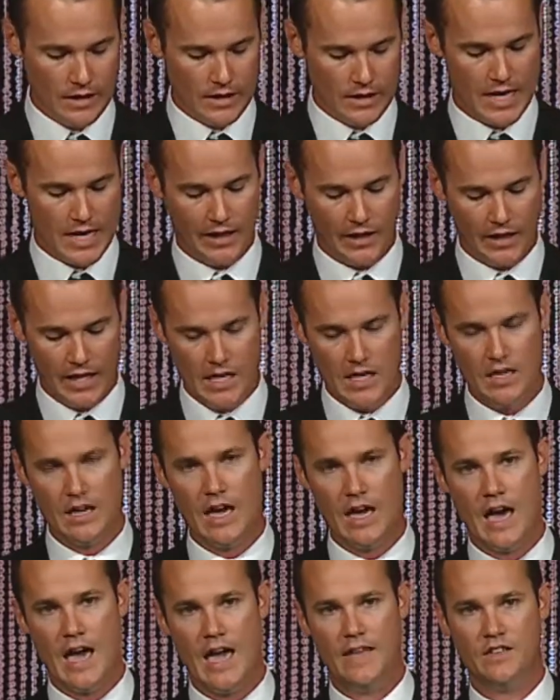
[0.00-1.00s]
Kelly
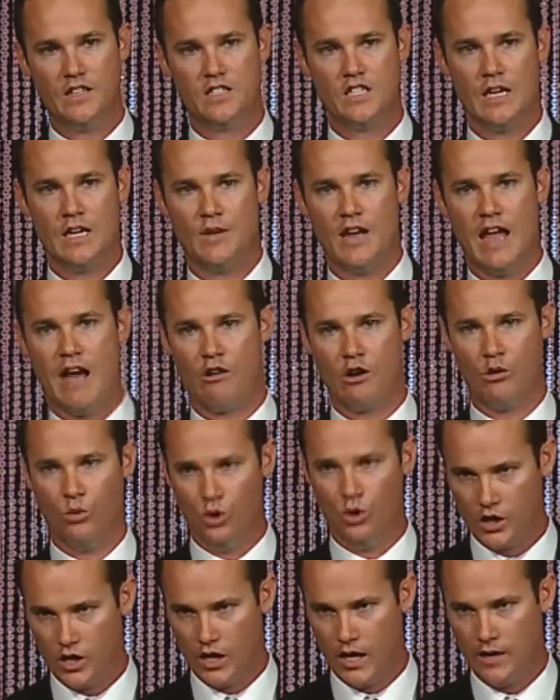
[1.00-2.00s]
and the team at Harry
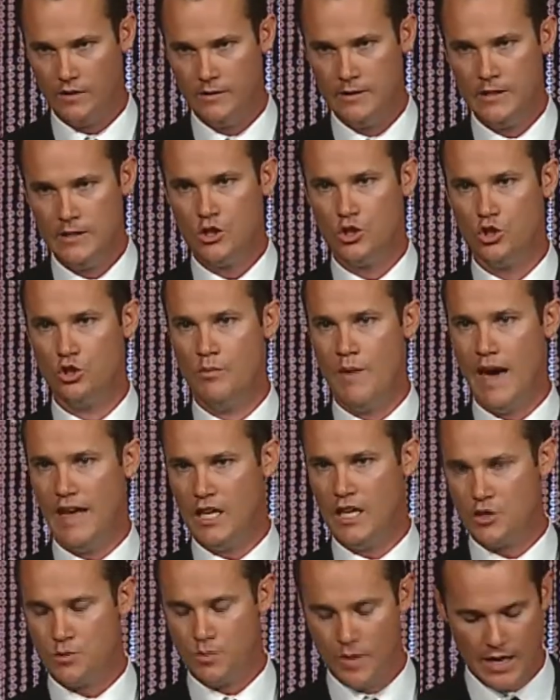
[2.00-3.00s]
Walker, who
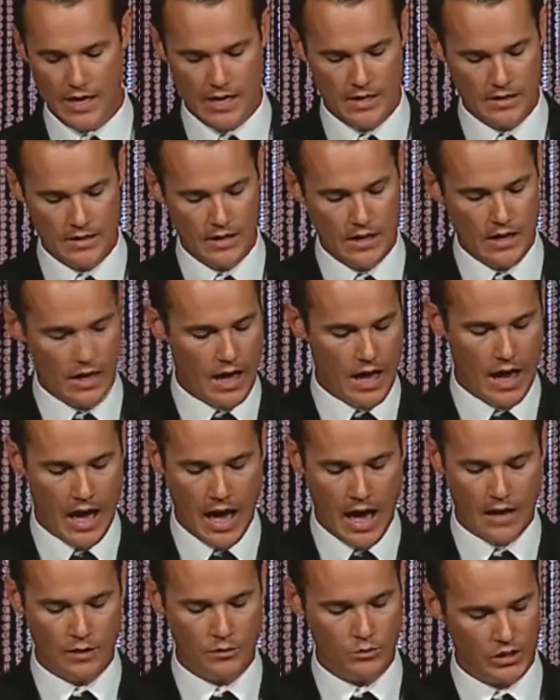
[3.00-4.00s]
manage me,
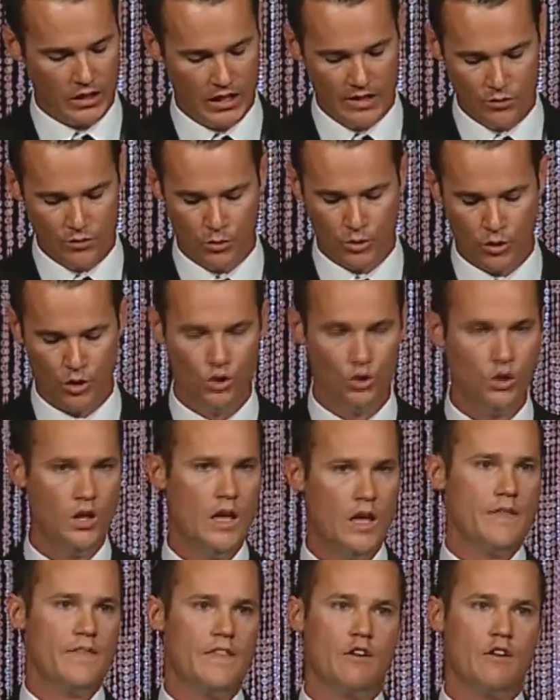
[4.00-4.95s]
unbelievable.